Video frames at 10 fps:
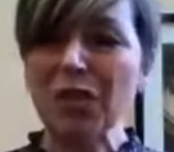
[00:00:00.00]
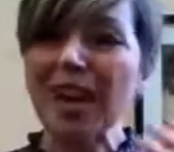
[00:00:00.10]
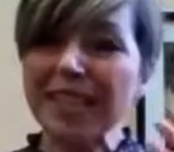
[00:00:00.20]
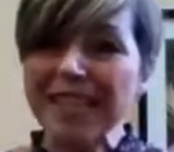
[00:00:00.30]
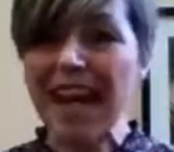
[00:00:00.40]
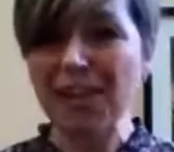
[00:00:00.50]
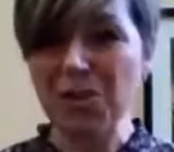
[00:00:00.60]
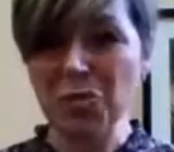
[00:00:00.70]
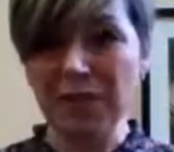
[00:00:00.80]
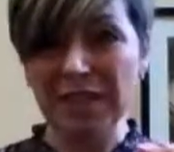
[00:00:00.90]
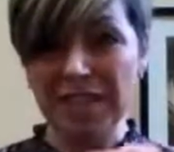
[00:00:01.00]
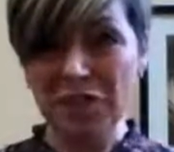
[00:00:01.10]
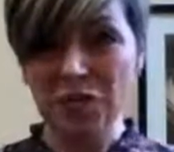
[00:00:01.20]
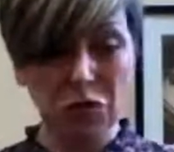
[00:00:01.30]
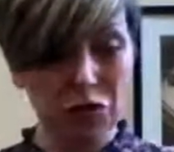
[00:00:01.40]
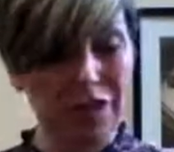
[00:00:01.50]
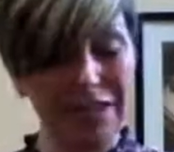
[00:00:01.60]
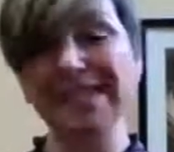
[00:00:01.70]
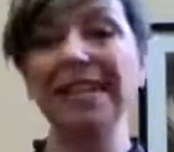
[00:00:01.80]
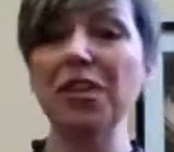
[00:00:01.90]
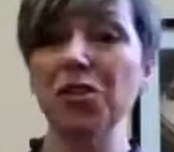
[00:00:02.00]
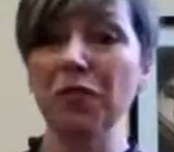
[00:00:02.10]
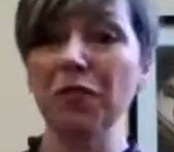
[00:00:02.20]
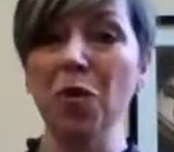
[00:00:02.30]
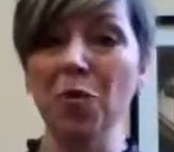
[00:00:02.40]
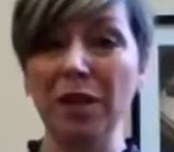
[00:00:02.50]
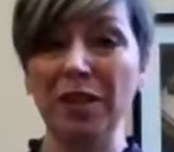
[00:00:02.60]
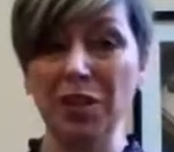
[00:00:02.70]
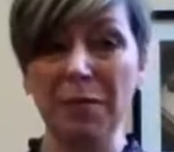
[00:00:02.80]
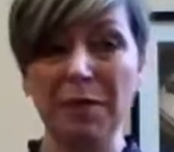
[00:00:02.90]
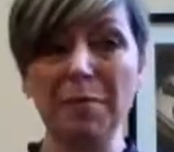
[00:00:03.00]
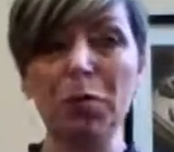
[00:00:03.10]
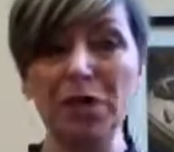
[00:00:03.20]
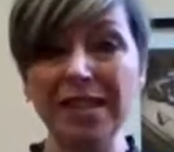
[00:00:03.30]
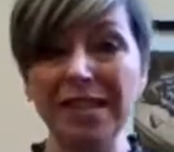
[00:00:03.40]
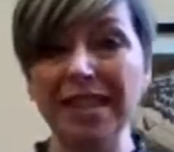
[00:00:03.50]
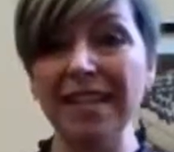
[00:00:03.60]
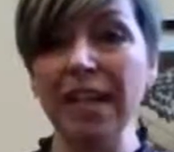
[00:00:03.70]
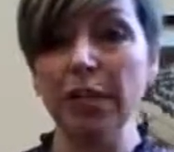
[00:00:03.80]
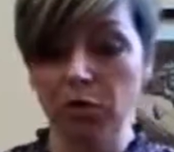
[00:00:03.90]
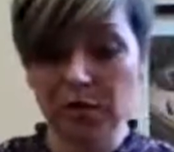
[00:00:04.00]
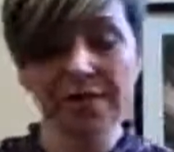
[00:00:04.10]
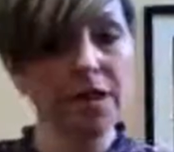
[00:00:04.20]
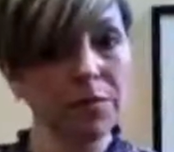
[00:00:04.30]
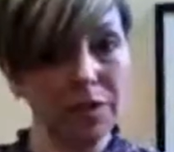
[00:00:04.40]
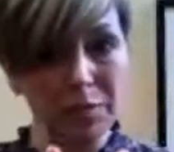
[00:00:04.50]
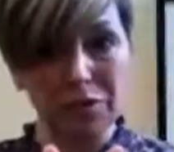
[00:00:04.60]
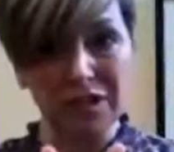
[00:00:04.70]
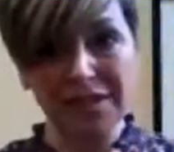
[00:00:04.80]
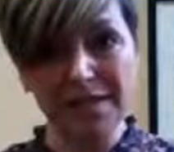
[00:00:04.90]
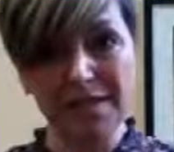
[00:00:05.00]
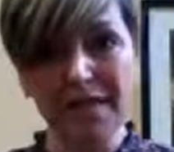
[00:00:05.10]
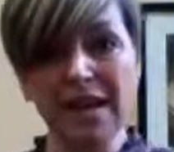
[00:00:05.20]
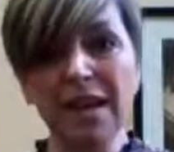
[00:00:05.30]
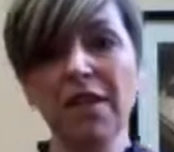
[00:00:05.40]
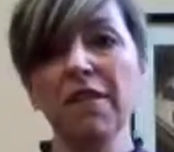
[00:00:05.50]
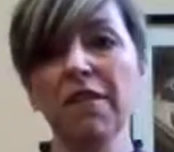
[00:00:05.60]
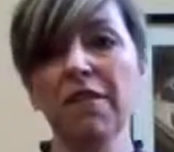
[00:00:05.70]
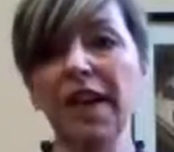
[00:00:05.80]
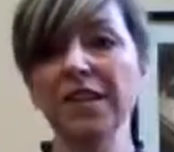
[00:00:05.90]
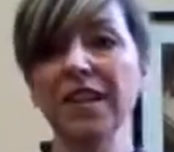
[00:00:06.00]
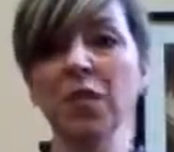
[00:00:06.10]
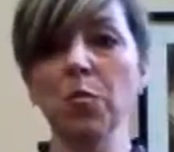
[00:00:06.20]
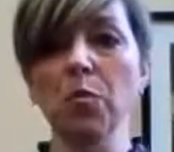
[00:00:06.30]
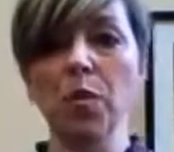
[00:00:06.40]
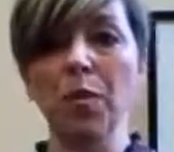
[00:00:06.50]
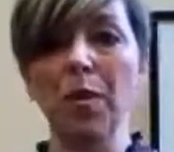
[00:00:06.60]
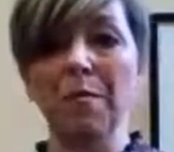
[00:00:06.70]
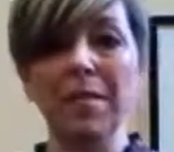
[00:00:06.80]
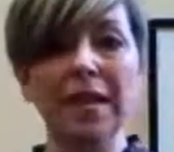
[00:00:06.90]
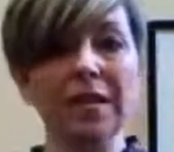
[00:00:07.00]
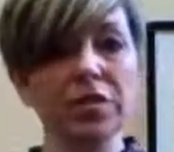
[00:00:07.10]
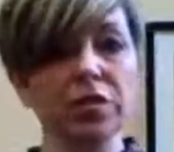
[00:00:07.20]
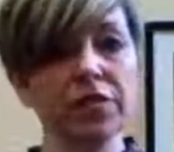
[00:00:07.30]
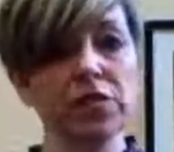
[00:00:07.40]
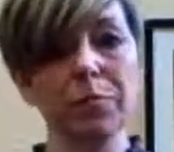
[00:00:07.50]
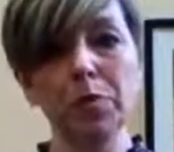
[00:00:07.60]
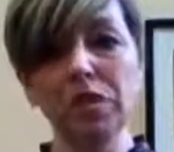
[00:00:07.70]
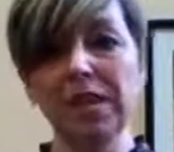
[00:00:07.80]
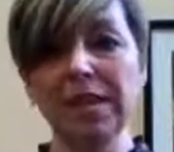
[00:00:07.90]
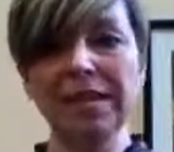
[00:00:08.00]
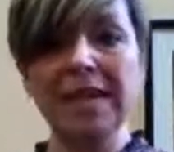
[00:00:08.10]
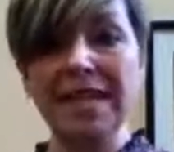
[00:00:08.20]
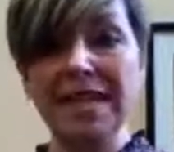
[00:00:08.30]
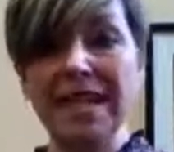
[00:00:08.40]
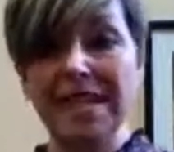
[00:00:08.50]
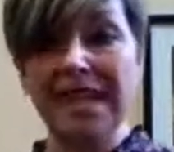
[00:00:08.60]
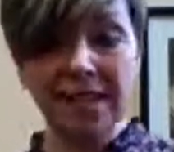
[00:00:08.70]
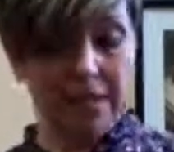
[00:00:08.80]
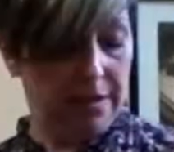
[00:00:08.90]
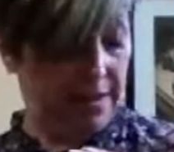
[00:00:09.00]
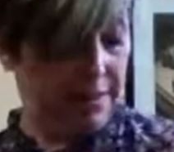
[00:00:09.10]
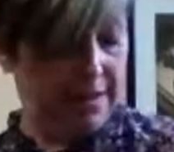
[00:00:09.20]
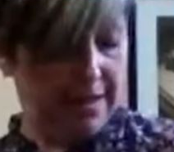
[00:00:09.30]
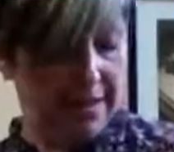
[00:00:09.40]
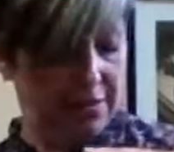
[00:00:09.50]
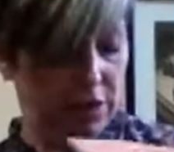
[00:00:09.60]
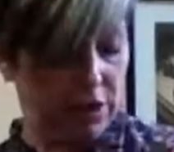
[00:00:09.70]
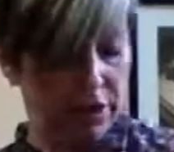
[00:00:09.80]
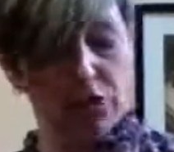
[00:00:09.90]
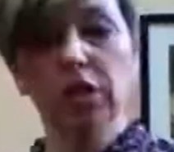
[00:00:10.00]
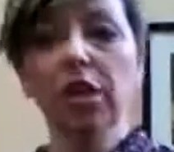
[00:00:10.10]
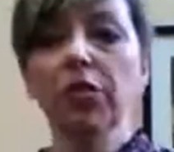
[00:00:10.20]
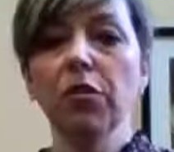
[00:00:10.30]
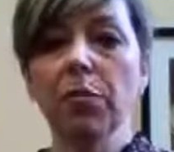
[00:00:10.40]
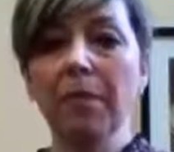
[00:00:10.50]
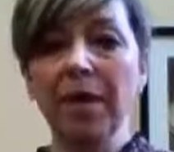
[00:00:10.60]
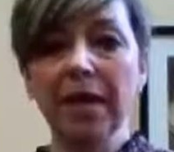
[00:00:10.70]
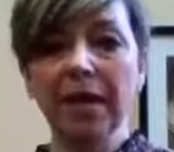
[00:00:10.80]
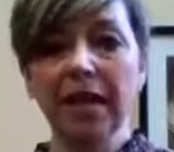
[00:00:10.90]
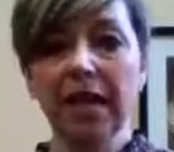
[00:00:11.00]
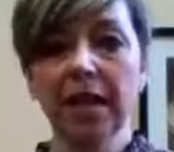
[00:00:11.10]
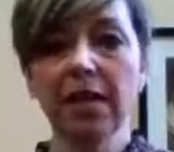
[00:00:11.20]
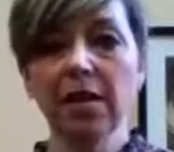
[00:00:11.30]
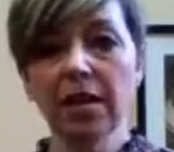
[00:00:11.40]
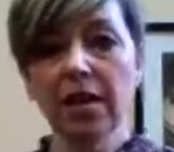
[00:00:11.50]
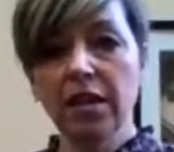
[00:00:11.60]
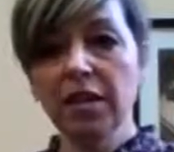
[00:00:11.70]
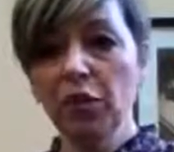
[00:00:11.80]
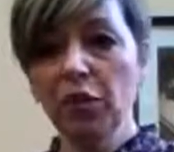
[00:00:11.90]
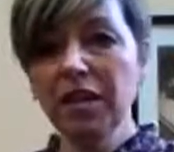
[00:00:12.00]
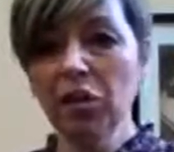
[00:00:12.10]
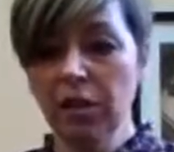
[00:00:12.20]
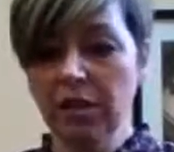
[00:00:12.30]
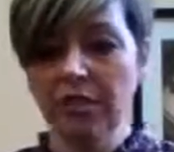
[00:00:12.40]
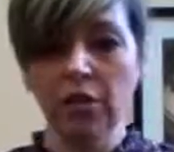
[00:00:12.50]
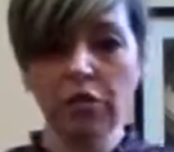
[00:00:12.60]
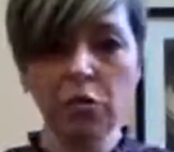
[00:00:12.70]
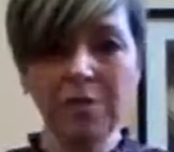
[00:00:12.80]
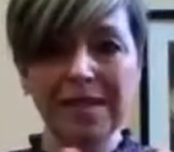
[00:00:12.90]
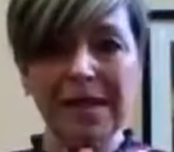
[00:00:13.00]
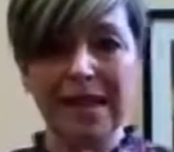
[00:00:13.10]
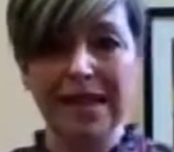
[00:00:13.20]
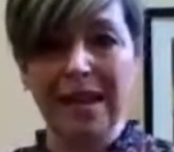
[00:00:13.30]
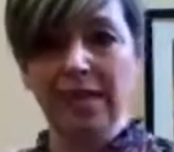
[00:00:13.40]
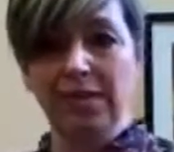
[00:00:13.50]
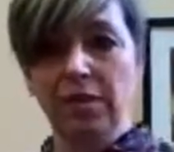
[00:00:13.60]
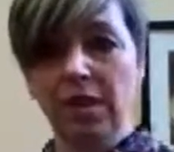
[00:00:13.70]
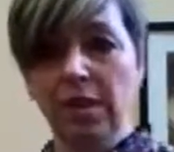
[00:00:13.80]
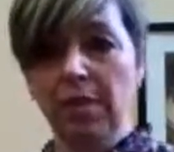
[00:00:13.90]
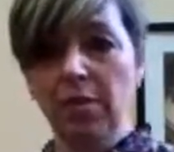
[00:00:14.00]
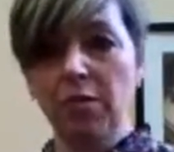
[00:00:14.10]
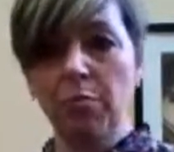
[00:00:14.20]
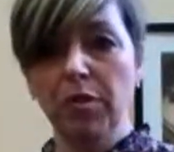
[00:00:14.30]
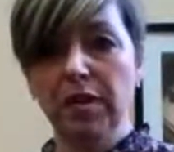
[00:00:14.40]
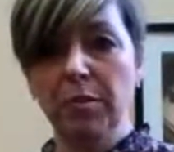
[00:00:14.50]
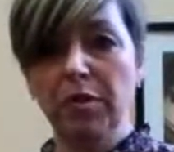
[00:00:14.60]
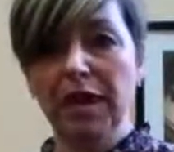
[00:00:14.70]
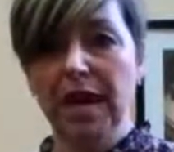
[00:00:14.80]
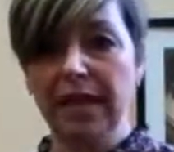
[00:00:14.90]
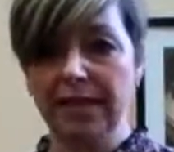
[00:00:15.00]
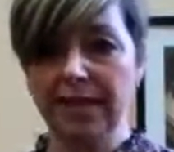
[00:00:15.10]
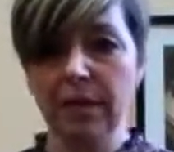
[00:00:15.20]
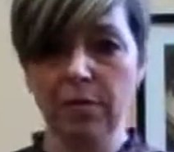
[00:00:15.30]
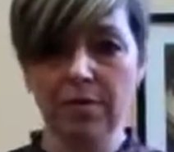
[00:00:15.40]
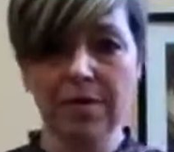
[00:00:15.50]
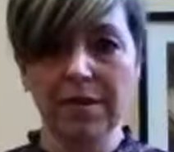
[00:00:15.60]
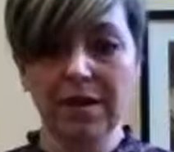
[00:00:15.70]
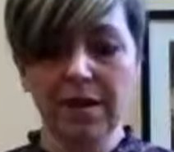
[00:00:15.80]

So that's the actual literal translation of what we're doing. Buddies need help. So you start with your buddies. Find out what we're made of. So buddies need, this is need. So you're going to tuck your thumb here. You've already got your, your thumbs like that. So you keep your thumb, but then you bring your hand out.